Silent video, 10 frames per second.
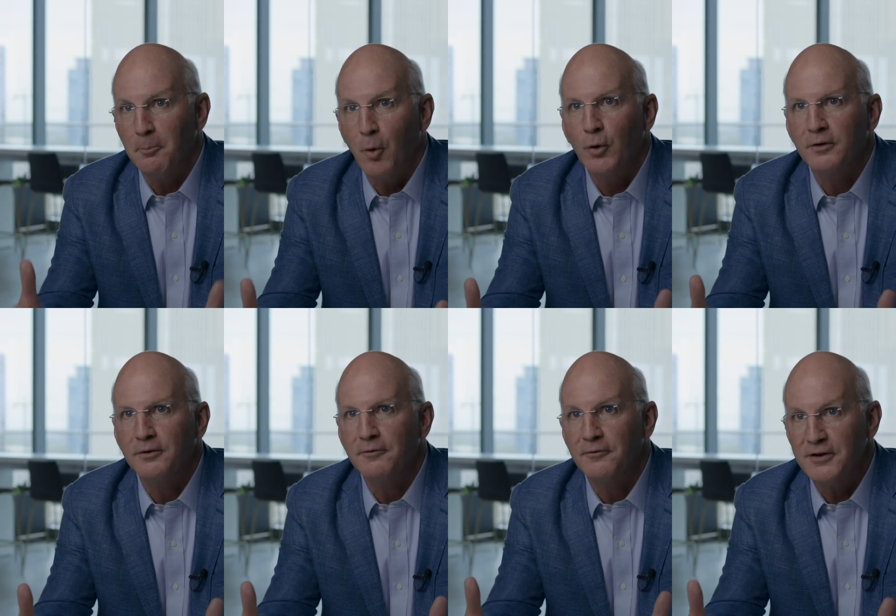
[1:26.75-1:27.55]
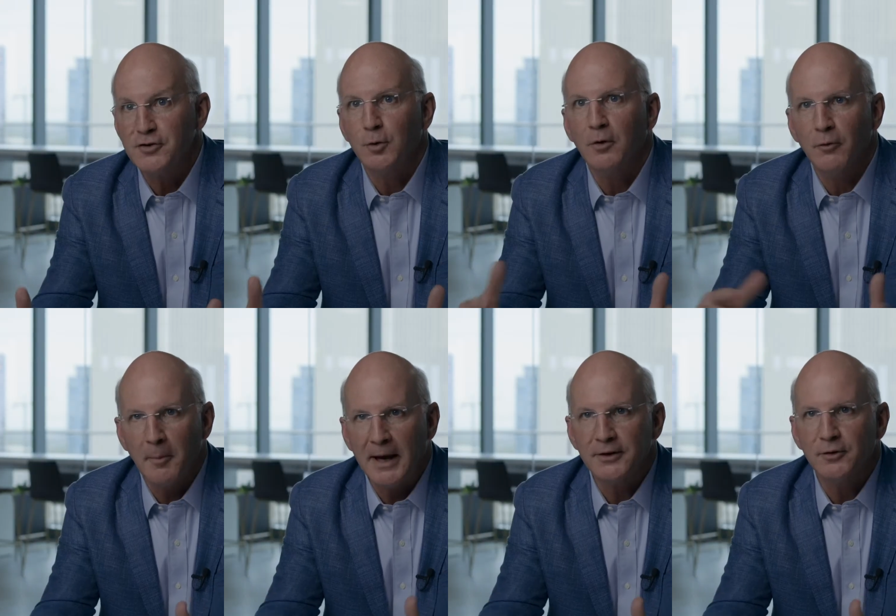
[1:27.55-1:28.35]
important visual
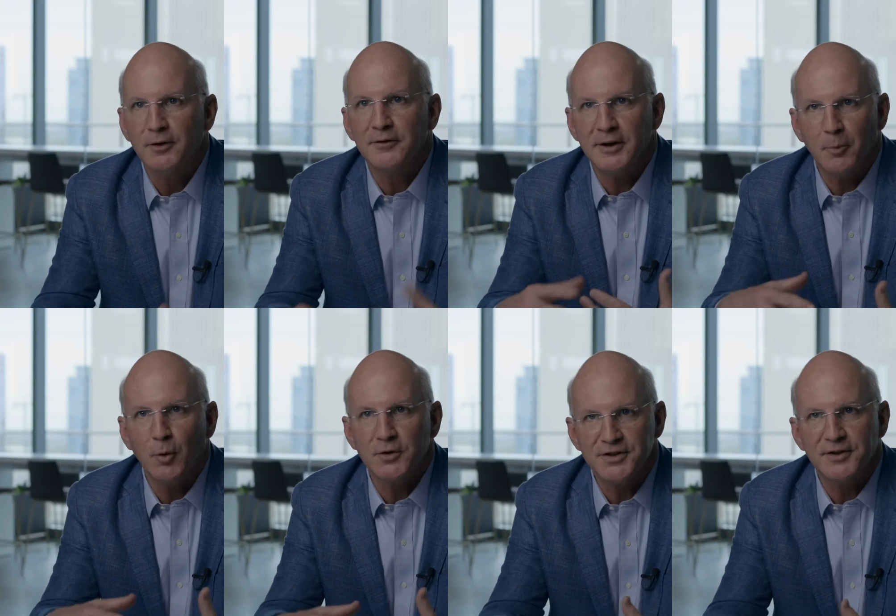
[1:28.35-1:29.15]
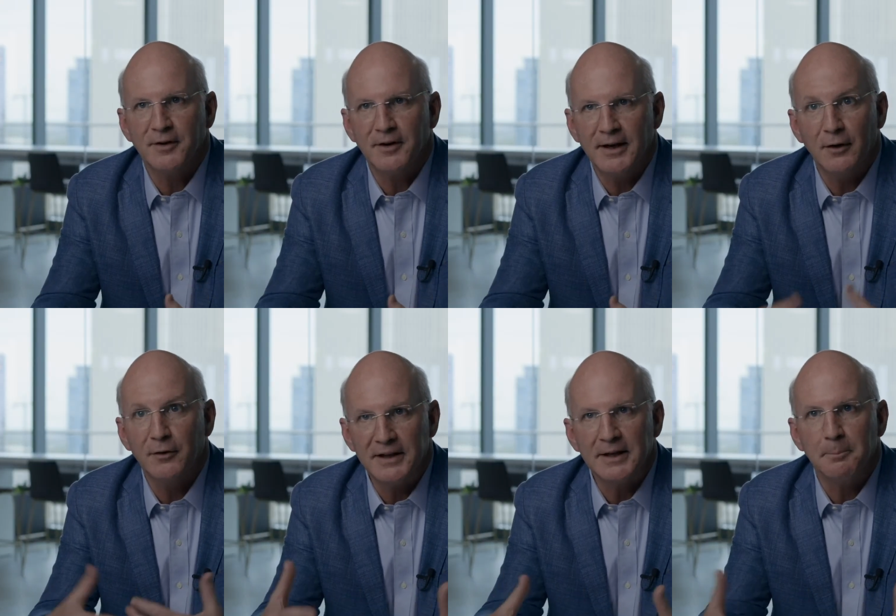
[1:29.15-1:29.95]
reminder of the importance of a
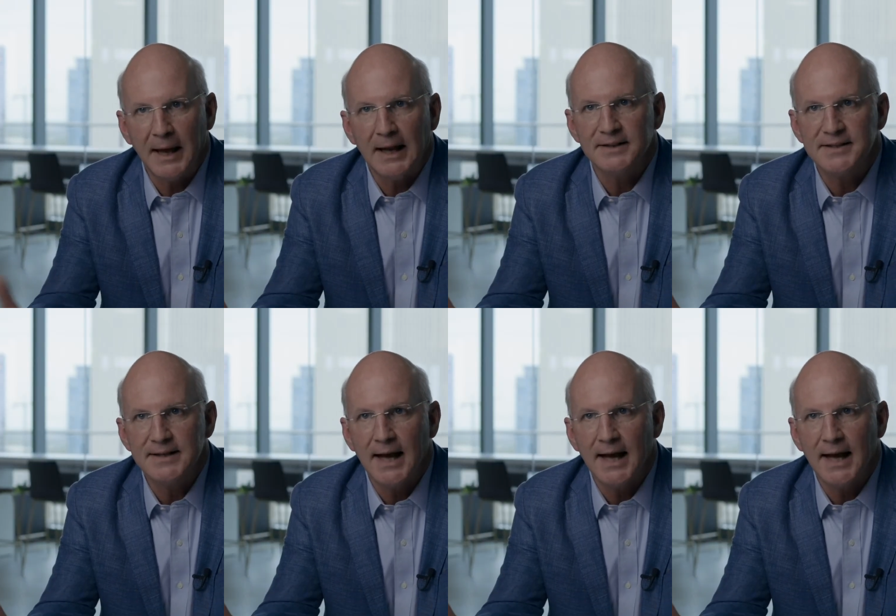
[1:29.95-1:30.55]
healthy and balanced